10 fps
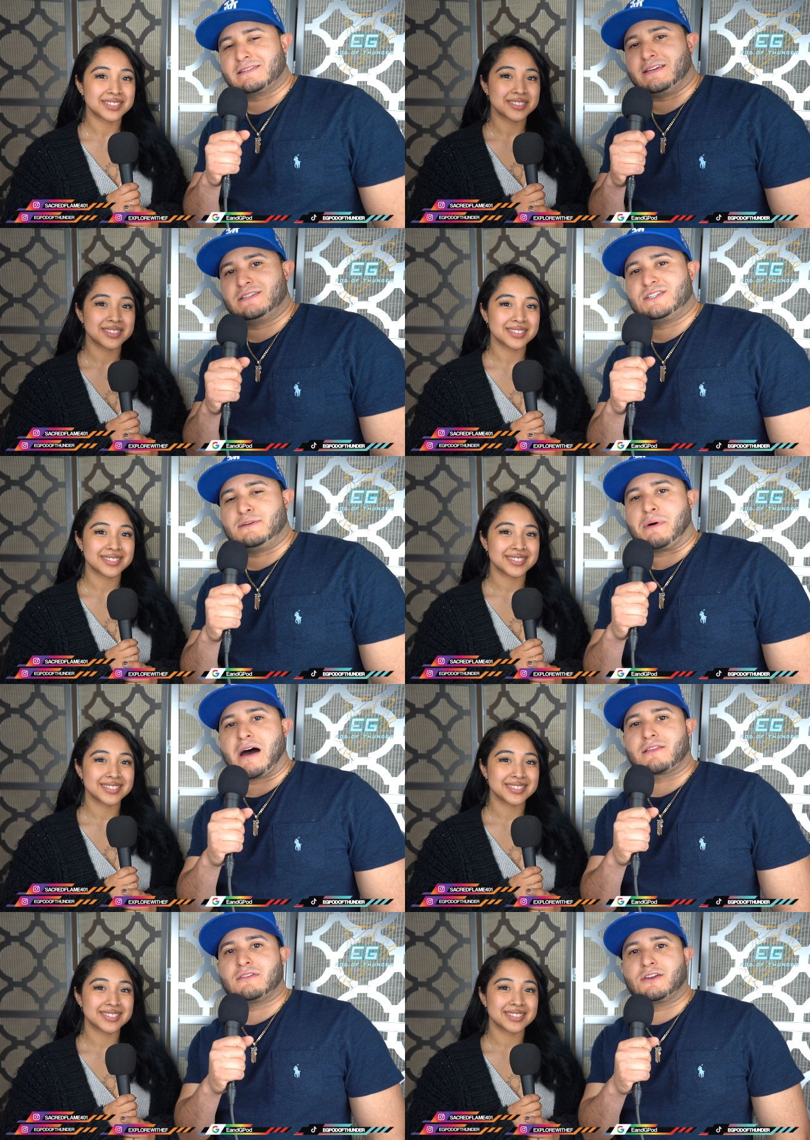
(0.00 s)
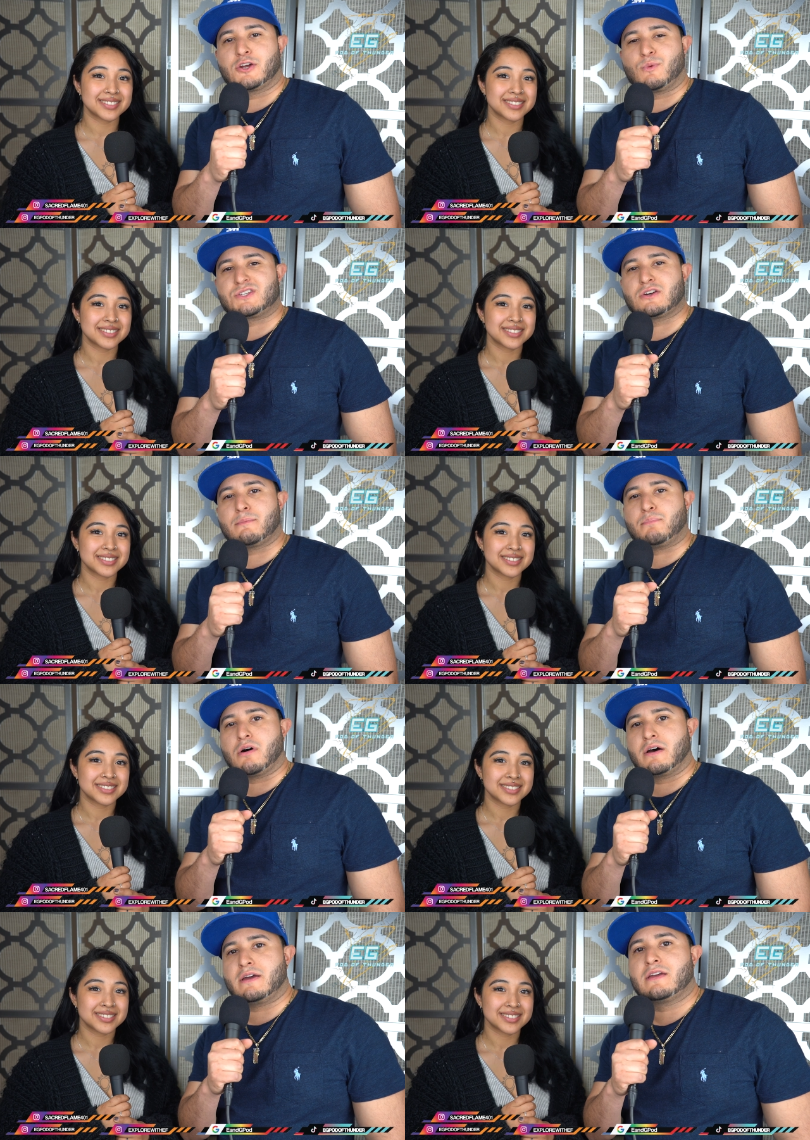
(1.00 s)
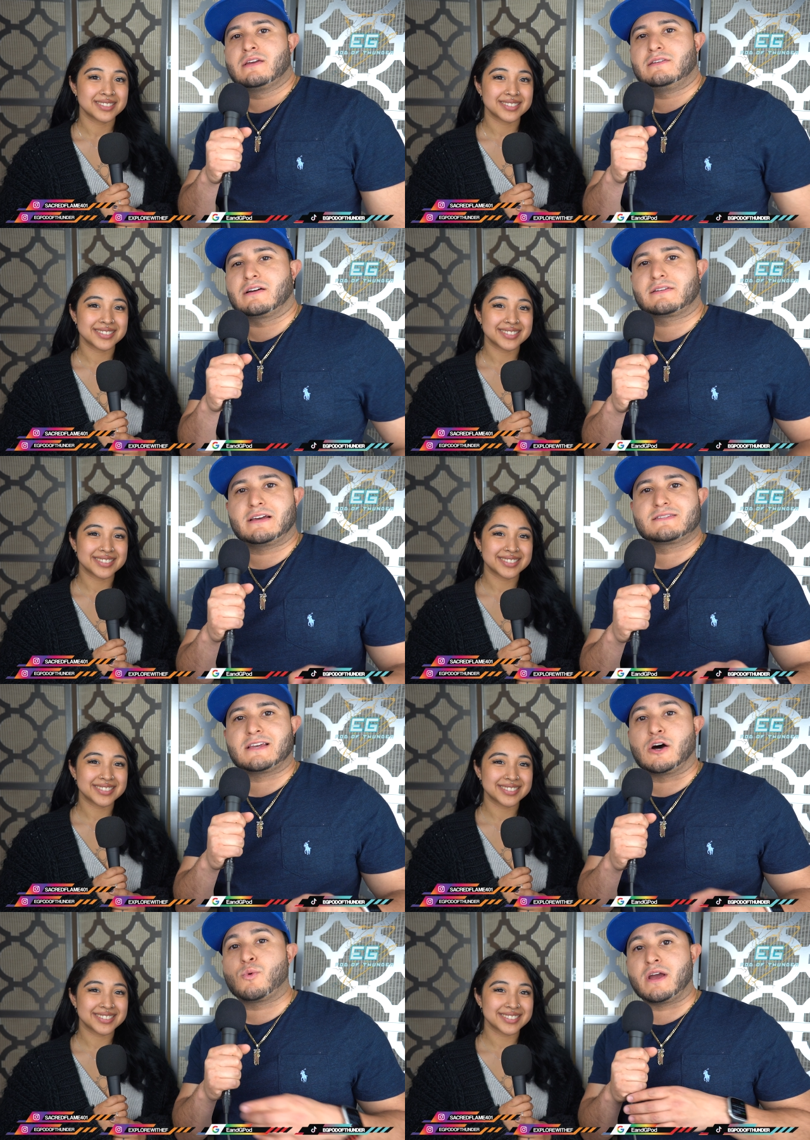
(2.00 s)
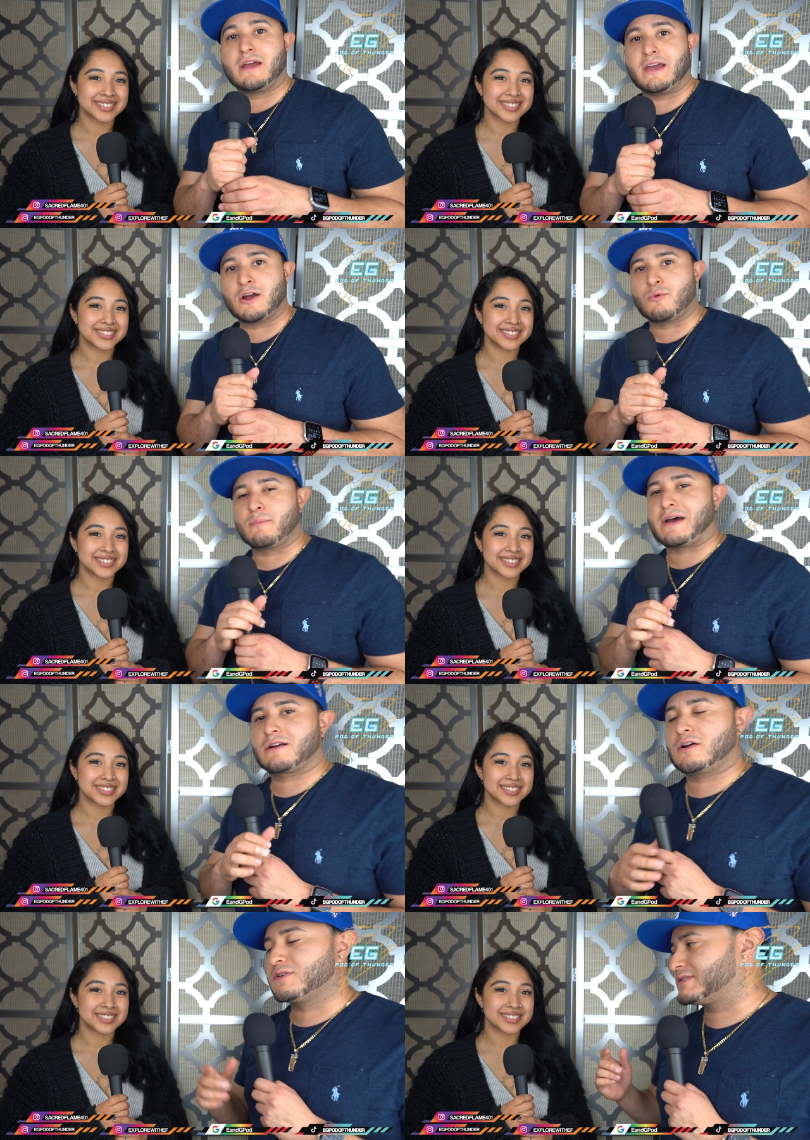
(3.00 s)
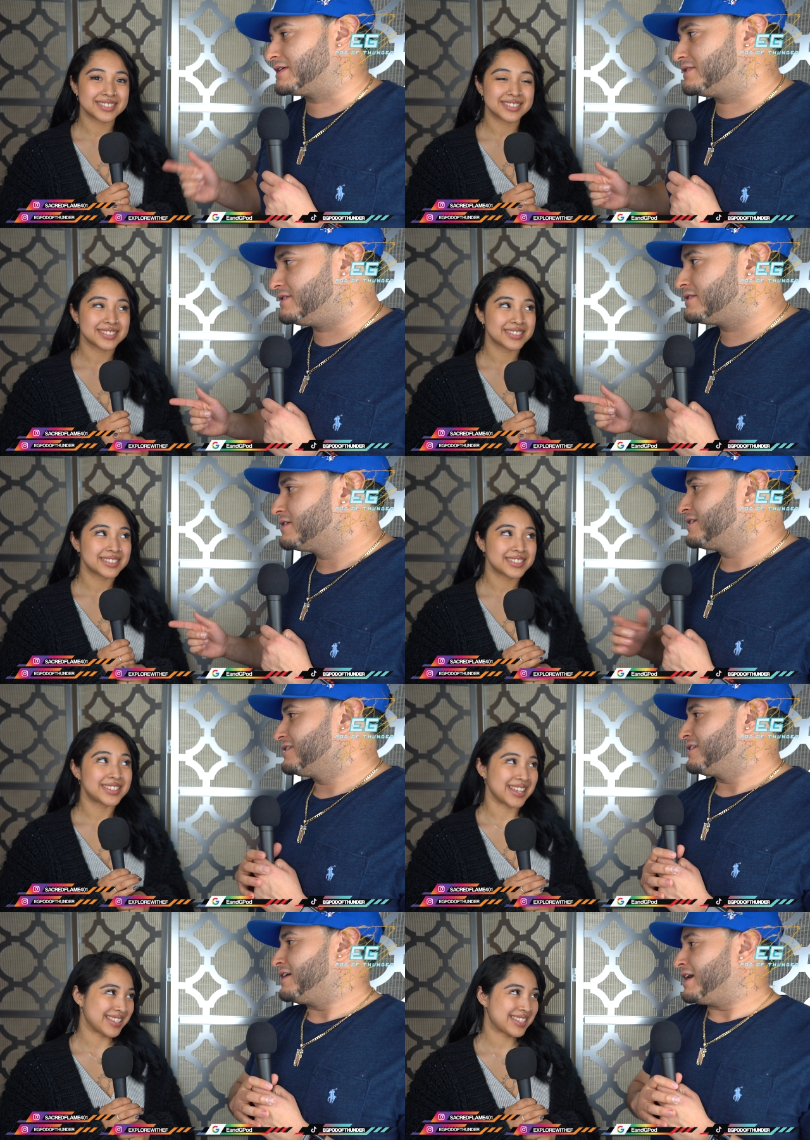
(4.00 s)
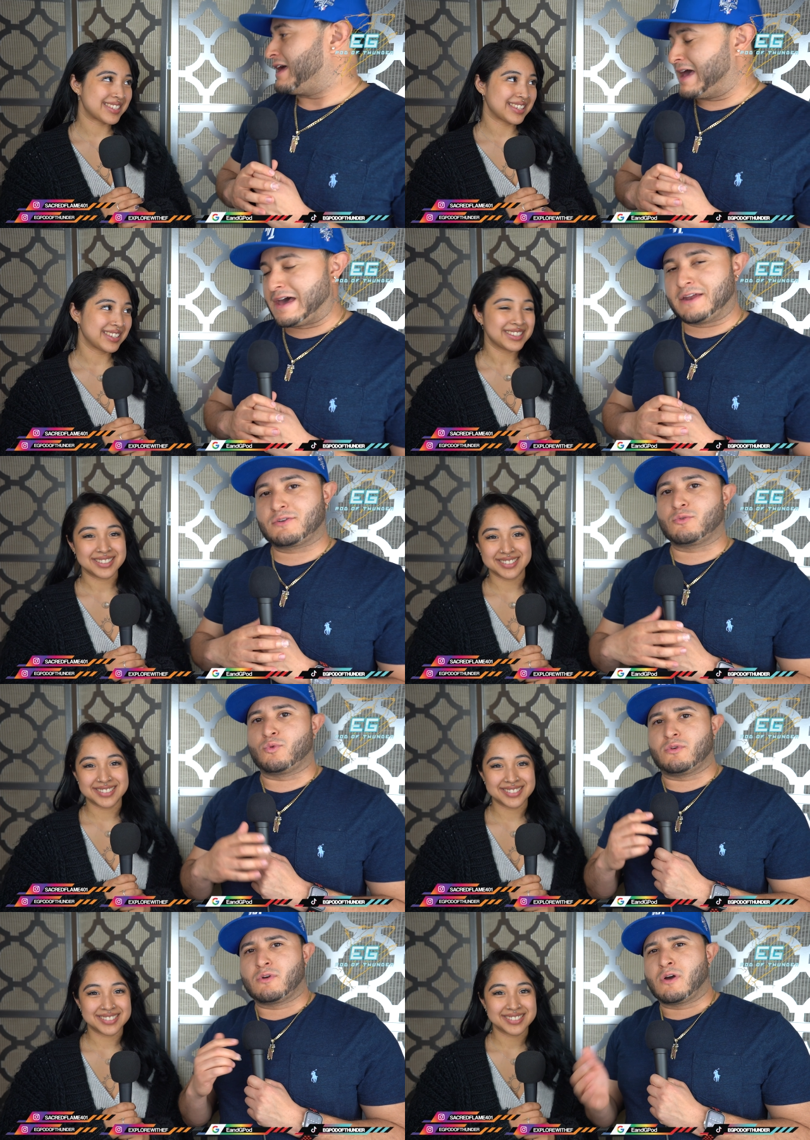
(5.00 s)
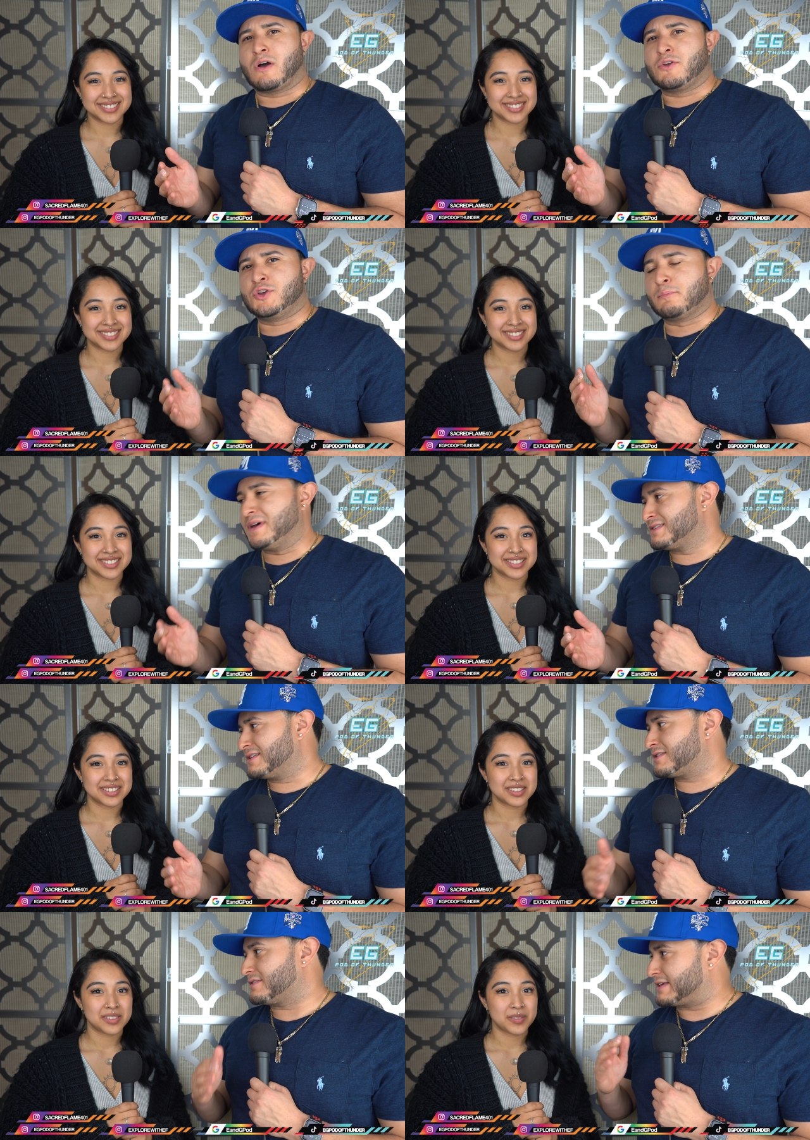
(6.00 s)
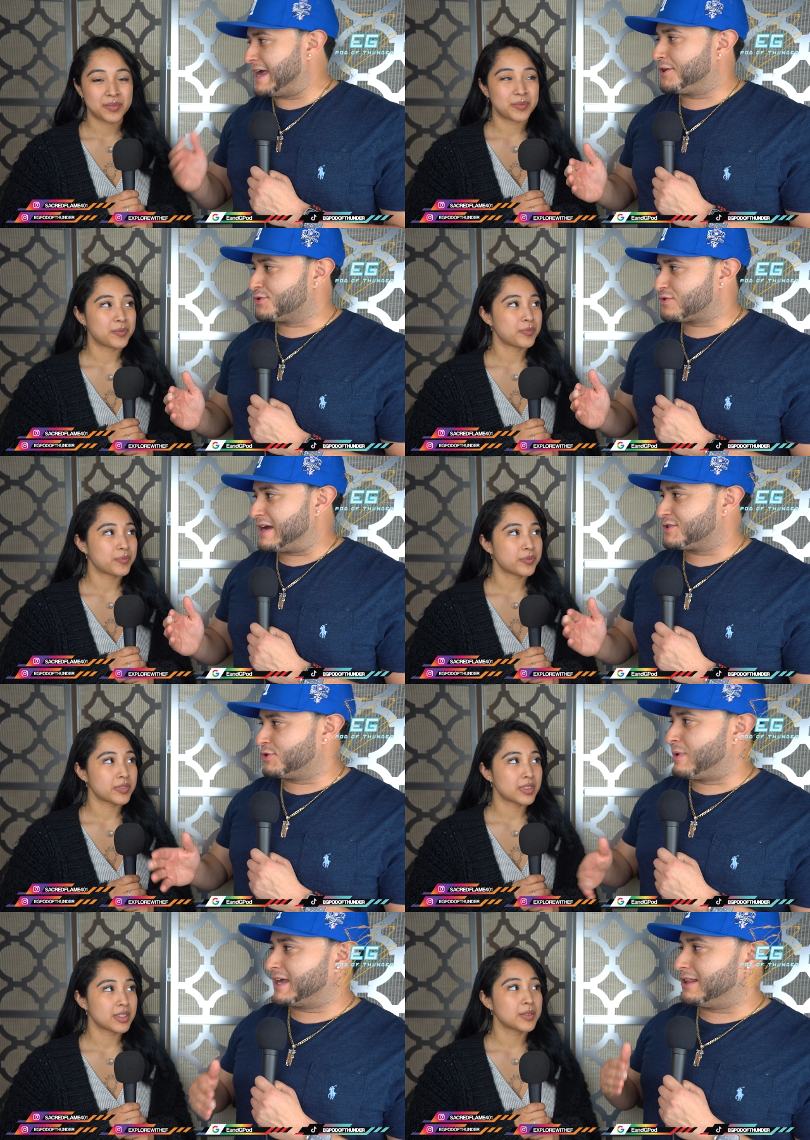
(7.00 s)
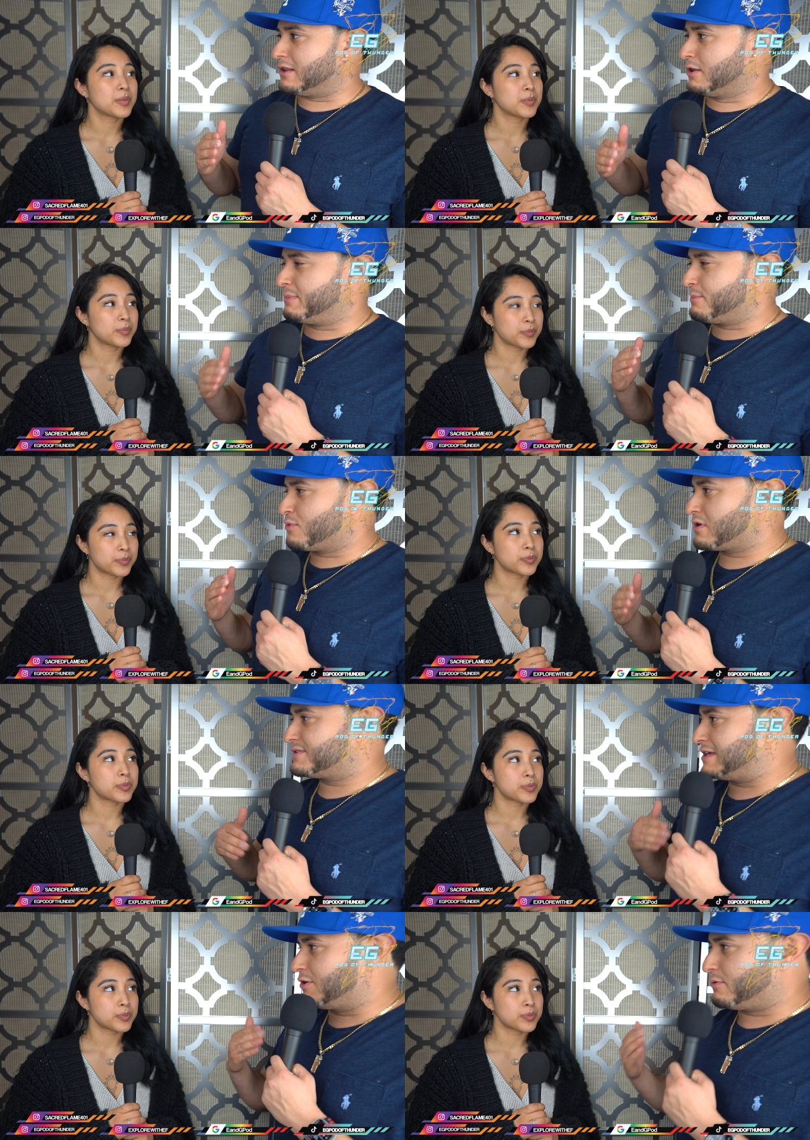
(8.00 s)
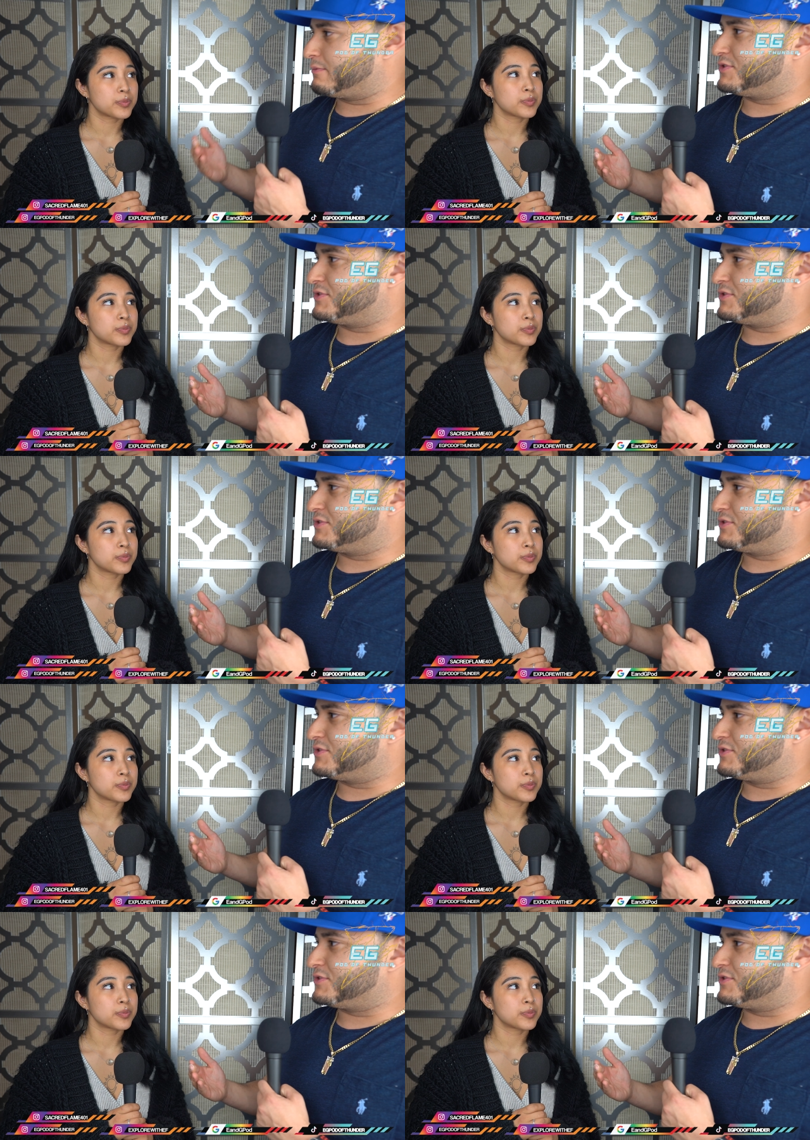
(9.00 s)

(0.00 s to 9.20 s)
Speaker 1: EG Pod Of Thunder with your boy Young Denzel, and we're here with my girl Cindie. Yes. And your business candles, right? So do you want to get a little bit more? Tell